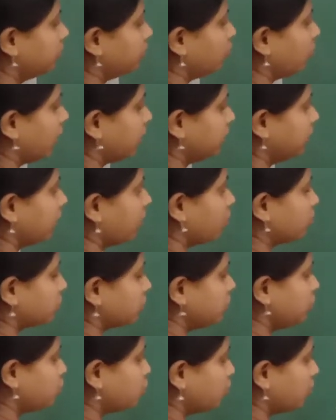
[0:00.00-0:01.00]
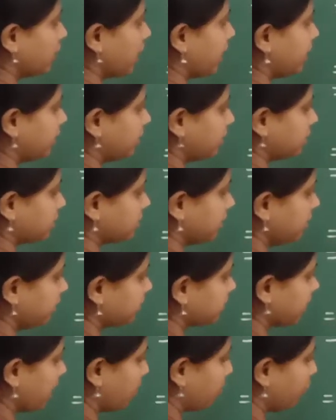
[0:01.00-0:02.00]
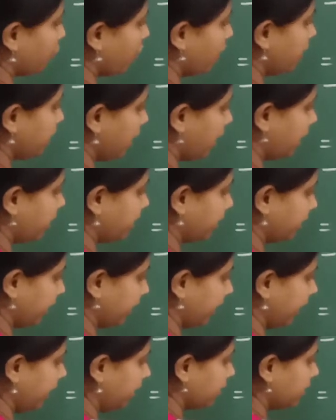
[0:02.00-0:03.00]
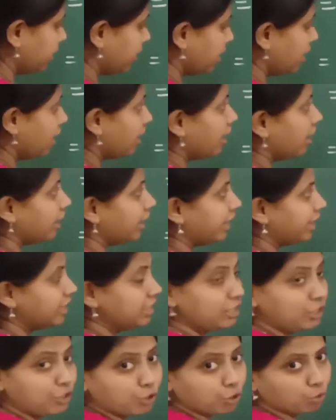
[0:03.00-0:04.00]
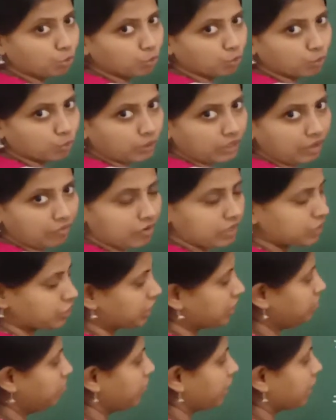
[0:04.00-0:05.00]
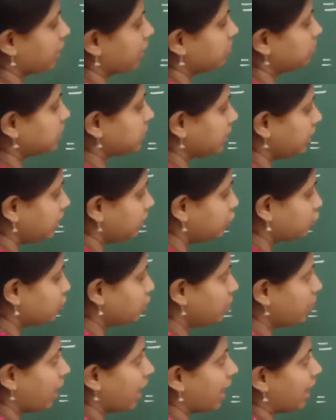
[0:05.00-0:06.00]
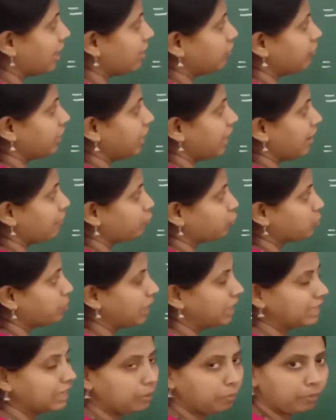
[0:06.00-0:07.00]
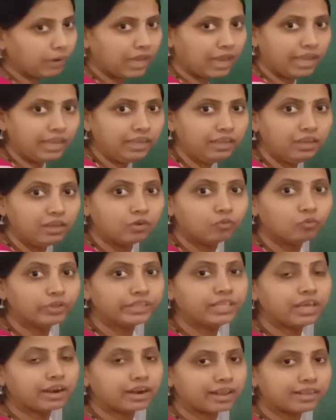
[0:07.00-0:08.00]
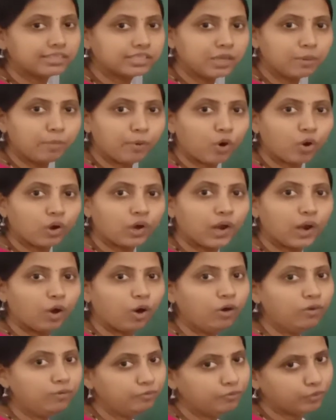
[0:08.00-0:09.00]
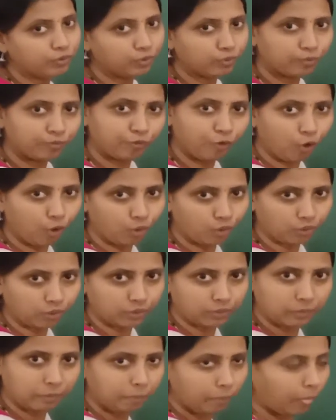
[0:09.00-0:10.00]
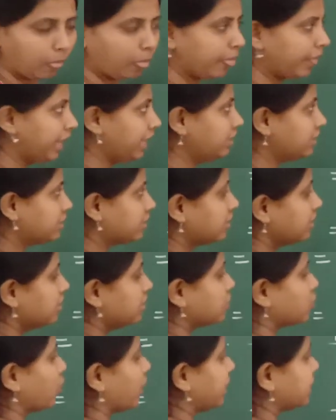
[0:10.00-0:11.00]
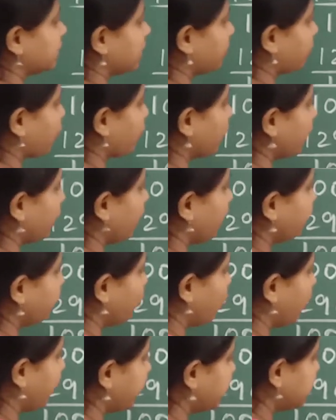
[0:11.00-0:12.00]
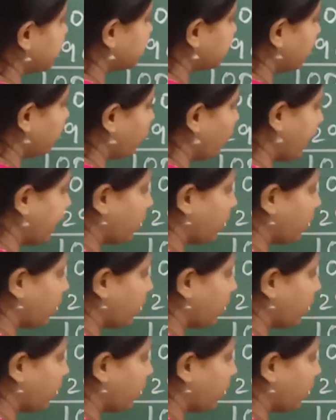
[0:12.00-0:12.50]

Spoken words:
1296 upon 100 into division becomes into and we have to multiply with the reciprocal of 4. Yes. So reciprocal of 4 is 1